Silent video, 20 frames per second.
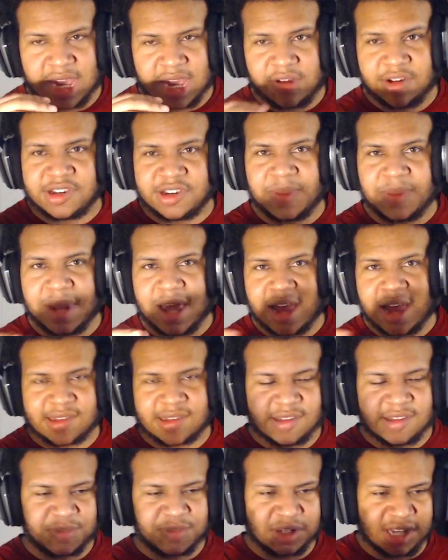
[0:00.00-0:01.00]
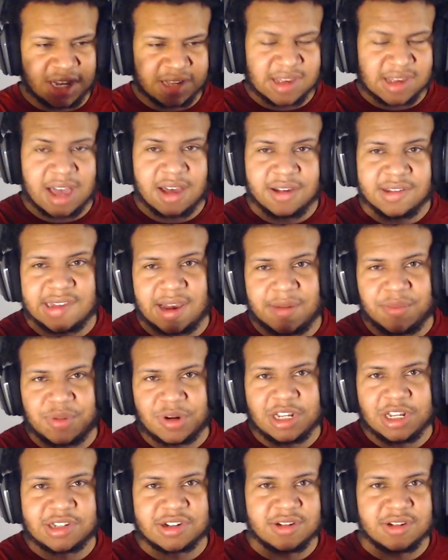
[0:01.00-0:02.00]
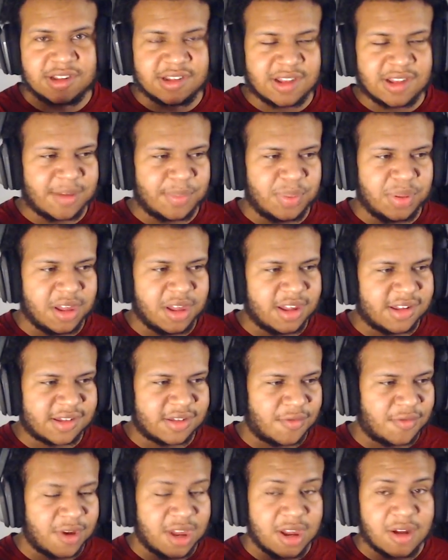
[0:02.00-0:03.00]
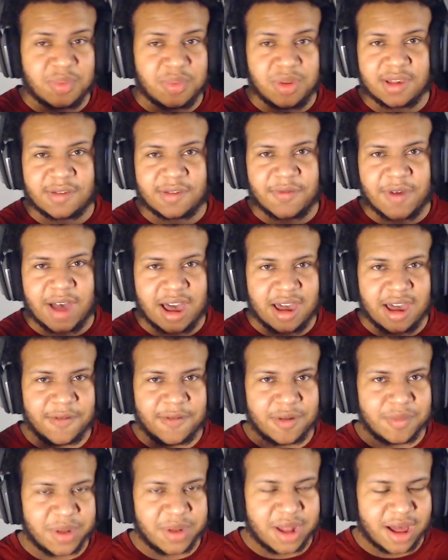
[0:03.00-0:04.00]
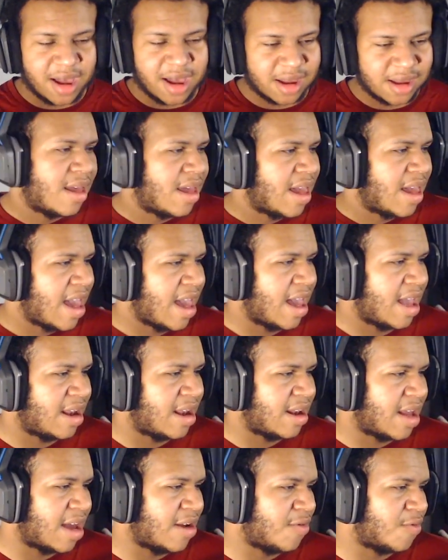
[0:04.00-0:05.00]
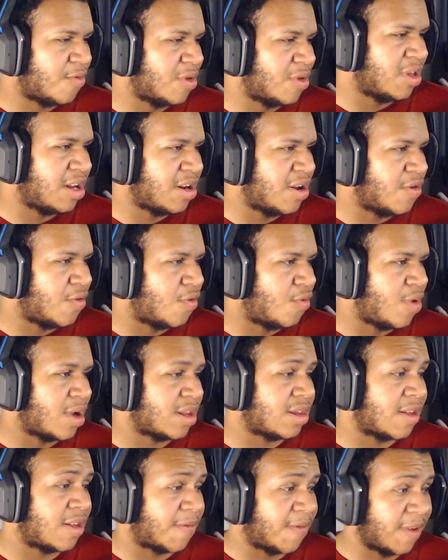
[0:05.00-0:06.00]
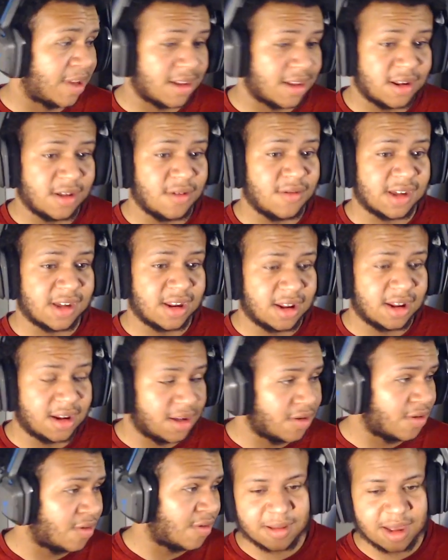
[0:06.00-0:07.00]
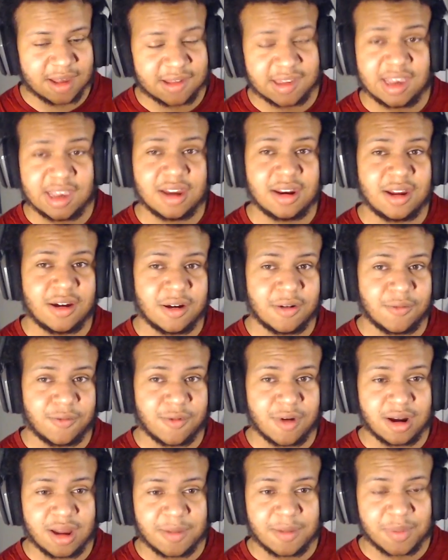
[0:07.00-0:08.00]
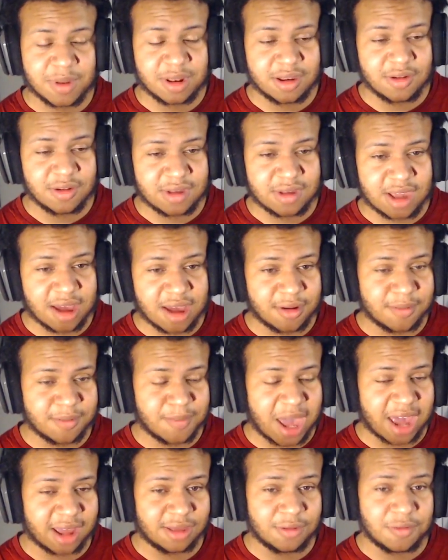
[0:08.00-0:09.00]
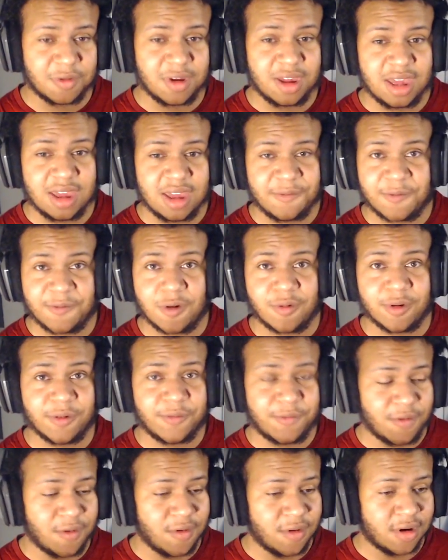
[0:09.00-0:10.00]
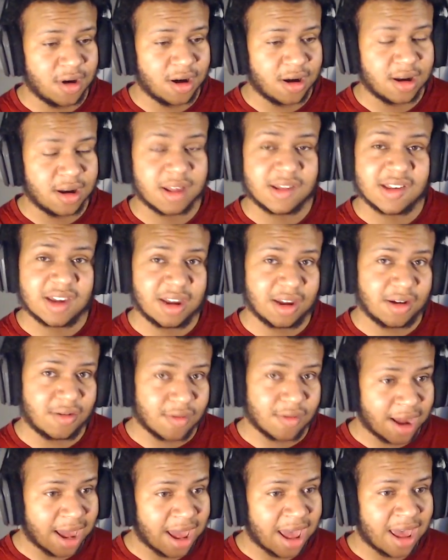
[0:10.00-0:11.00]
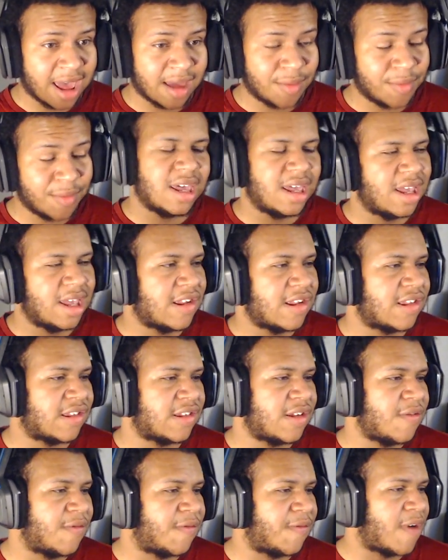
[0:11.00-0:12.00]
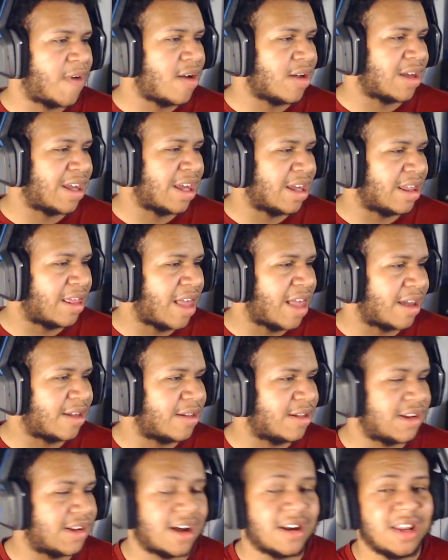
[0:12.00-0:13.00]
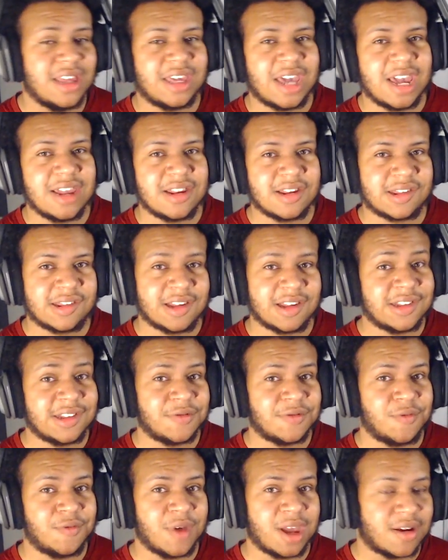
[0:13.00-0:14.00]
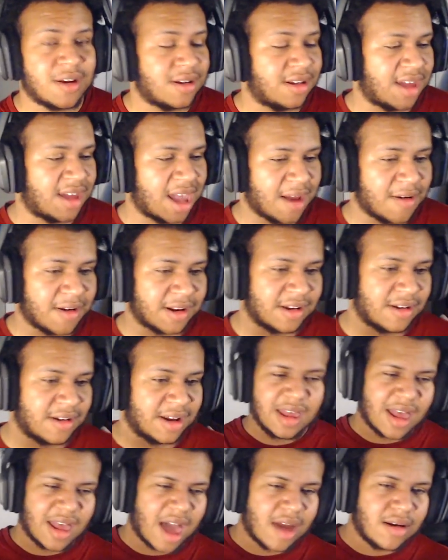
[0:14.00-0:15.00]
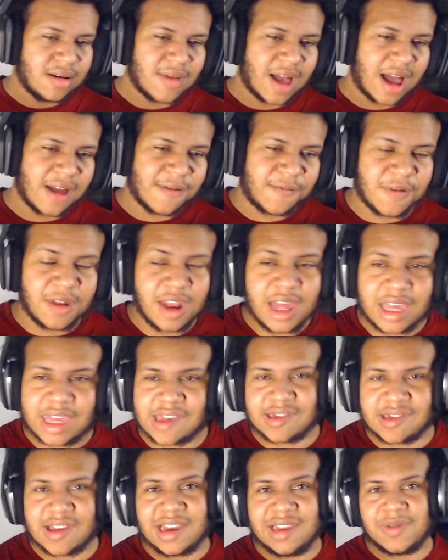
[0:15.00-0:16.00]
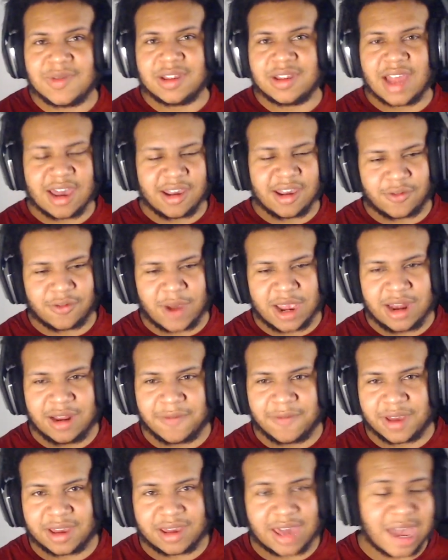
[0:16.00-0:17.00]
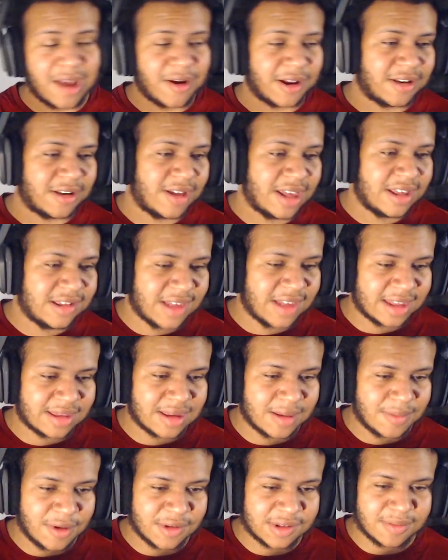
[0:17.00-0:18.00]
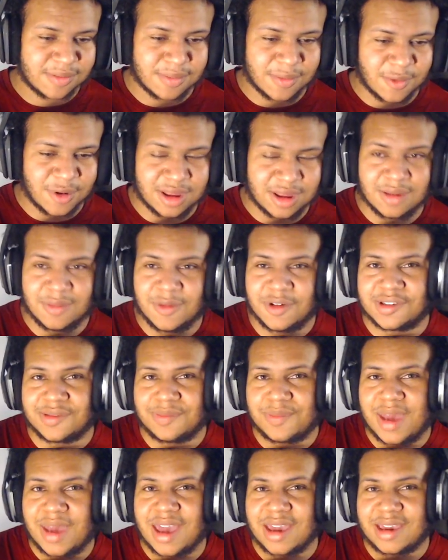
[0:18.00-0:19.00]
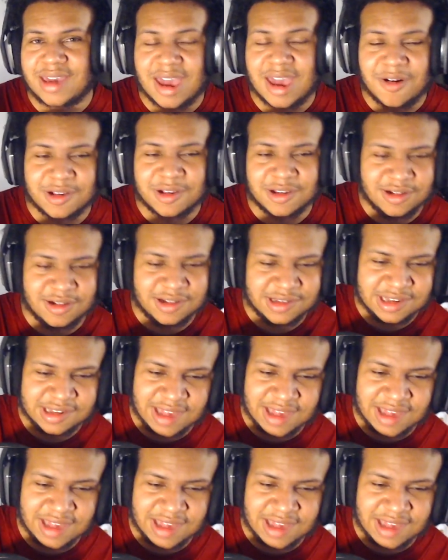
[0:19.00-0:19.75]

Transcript: energy blast is projectiles. I'm pretty sure it's like plus three or plus five on block. And I don't know what the freak to do is gonna do. Is he gonna run up and do down back three, forward four? Is he gonna grab? It's just so funky. Like Johnny Cage is such a weird character. I mean, I feel like he's not even that great of a character. He's like the most one of the most mad characters. He's